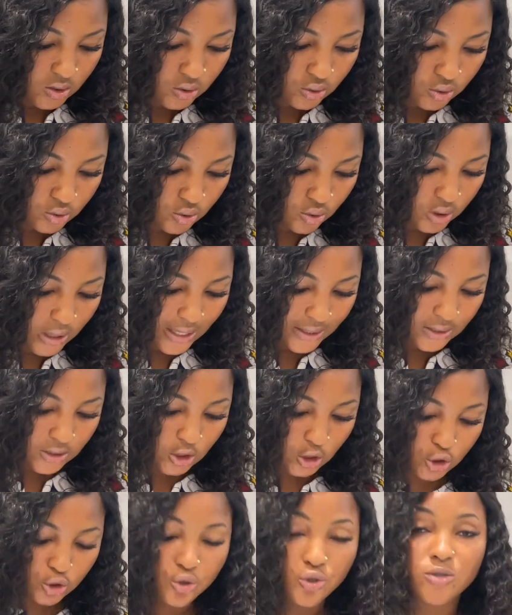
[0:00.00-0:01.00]
So let's
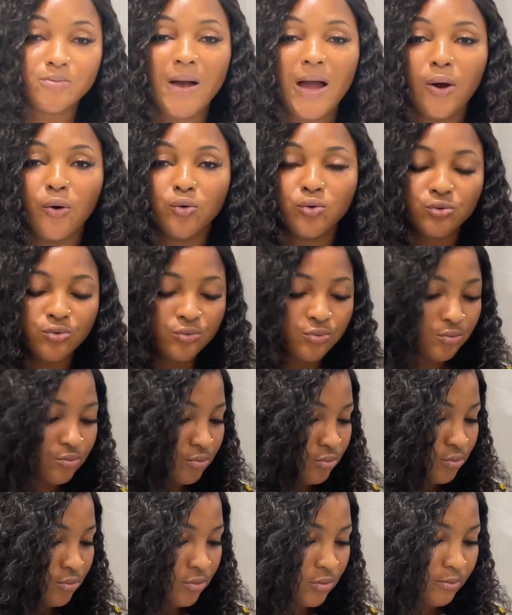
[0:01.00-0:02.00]
just use my
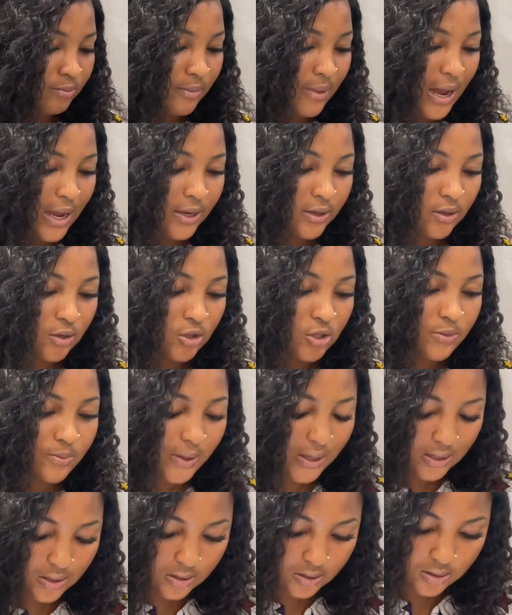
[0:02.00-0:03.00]

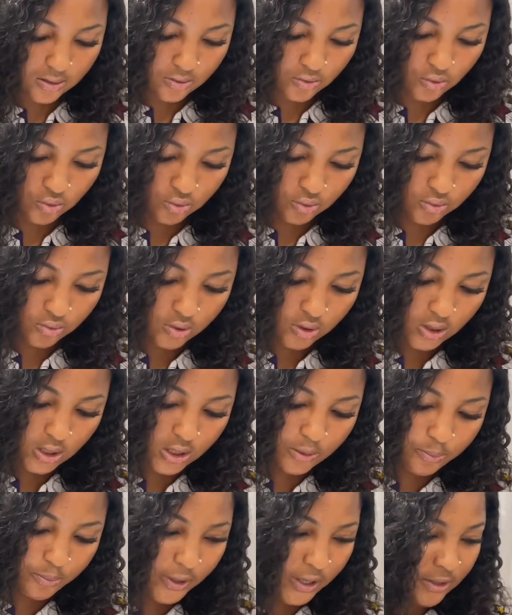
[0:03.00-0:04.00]
husband's own.
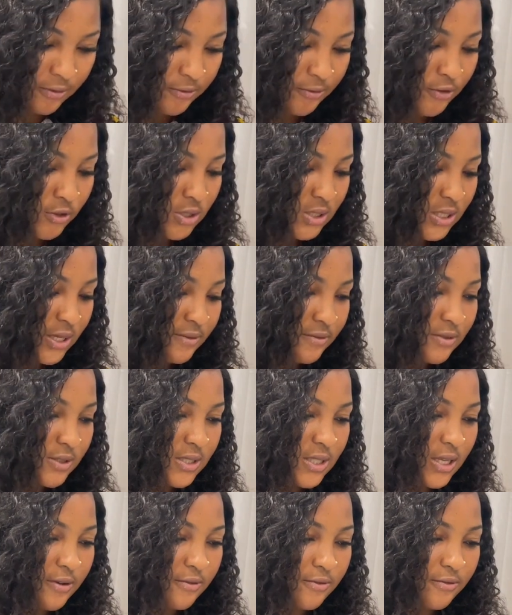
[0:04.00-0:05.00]
He paid
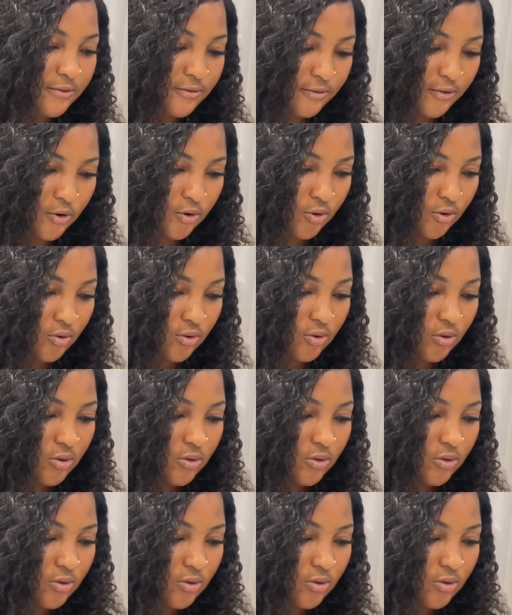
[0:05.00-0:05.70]
477 for